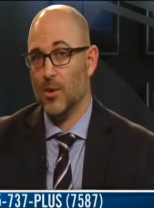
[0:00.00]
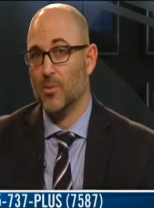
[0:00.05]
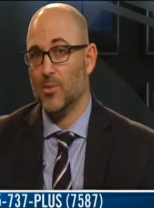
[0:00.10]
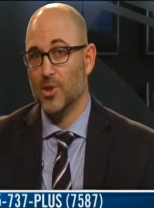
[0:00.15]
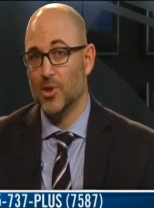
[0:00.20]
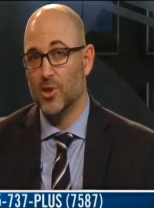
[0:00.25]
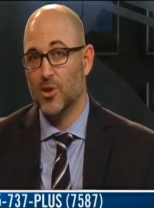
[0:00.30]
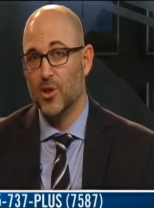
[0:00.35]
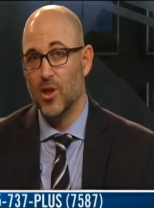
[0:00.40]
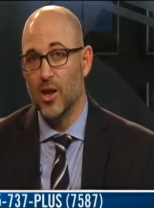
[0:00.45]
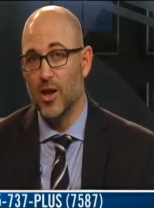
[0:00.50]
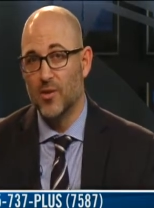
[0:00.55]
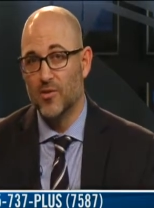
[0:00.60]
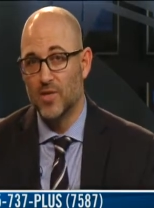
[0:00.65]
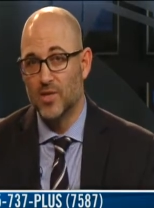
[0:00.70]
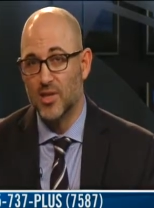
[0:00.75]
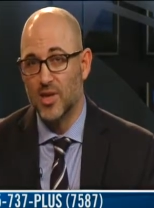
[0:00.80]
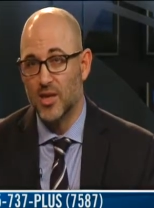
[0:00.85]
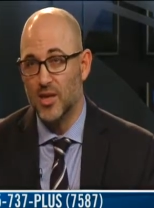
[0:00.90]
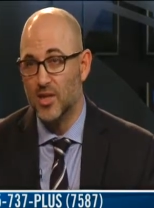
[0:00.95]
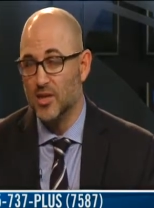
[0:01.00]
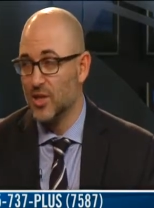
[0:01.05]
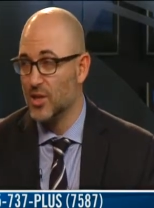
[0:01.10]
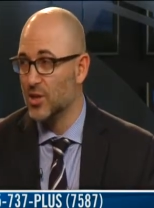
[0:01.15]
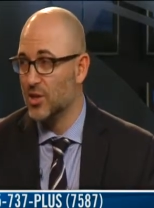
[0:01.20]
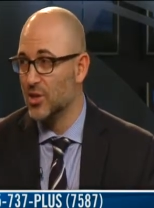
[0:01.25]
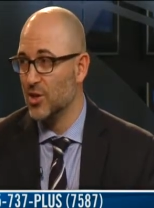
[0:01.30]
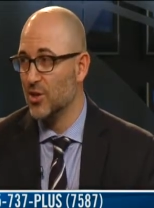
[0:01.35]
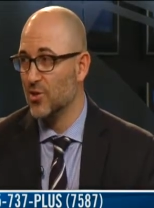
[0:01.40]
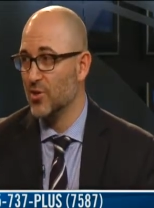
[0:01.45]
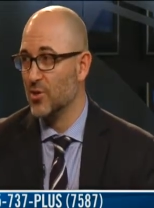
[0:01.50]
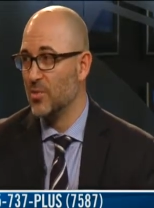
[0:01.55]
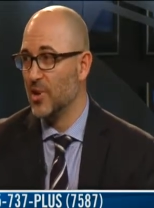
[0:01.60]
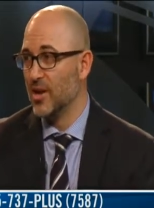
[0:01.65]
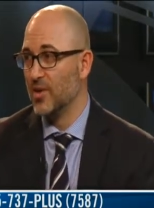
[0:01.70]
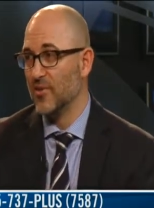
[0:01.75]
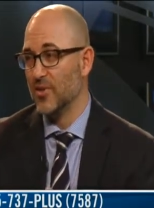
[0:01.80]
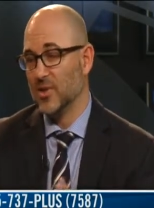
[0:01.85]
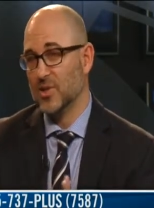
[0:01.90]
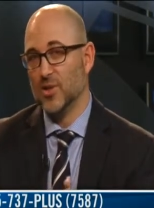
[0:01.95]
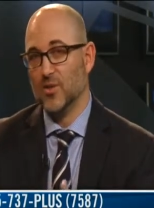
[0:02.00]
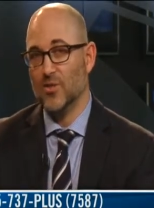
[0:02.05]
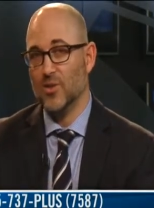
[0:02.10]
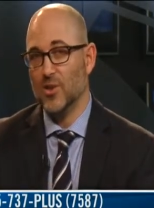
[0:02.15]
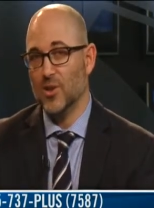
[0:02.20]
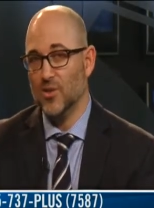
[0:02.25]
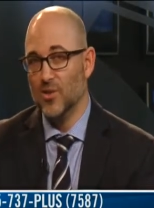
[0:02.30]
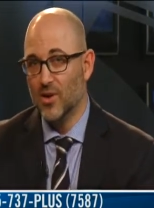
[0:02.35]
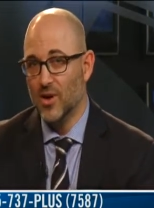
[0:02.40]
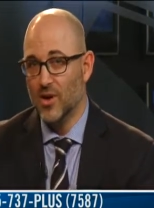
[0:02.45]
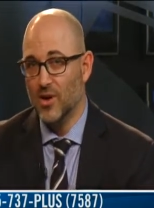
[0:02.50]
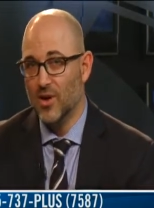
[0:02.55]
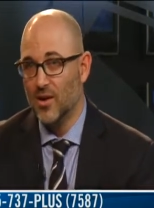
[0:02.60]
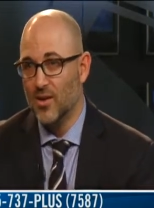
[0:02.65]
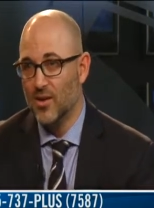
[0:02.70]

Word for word: but there are a lot of studies that show the benefits of yoga,